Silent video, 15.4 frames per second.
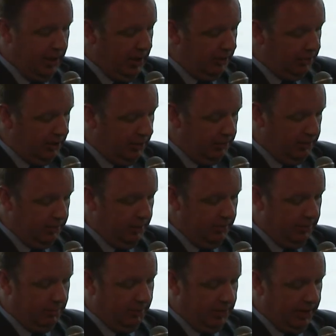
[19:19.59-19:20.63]
So
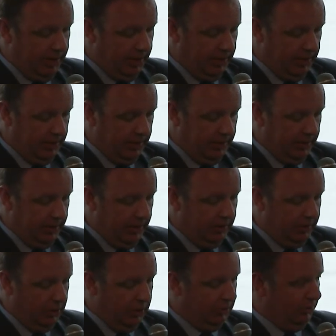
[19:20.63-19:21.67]
Bettina, in
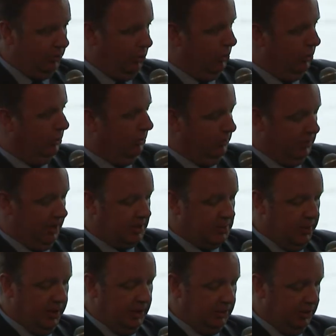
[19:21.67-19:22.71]
terms of your
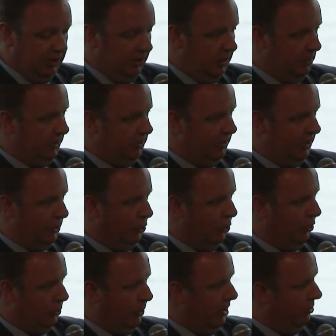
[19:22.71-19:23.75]
experiences in the Pacific
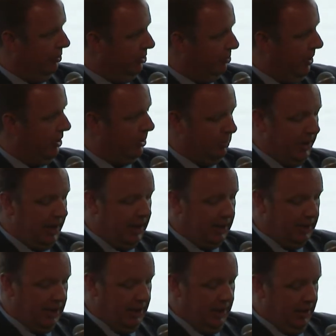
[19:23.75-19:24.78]
Northwest, we spoke about
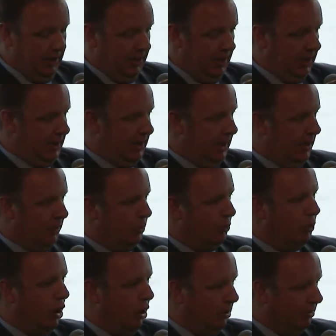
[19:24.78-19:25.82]
the
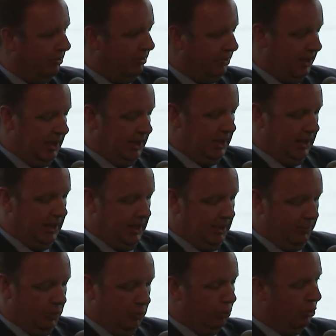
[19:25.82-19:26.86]
role of the
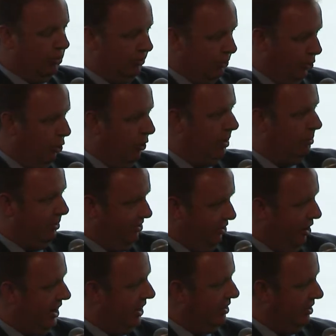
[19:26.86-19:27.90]
rule of law in
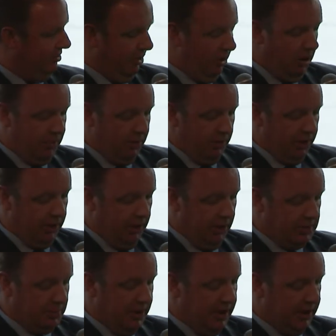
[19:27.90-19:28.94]
providing the environment where
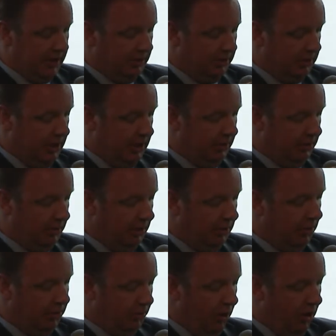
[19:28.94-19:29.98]
those markets can
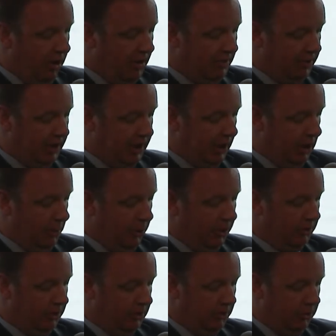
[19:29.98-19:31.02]
thrive and eco
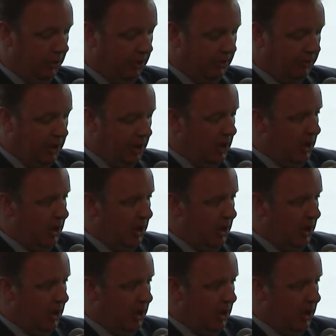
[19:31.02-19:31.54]
products can thrive.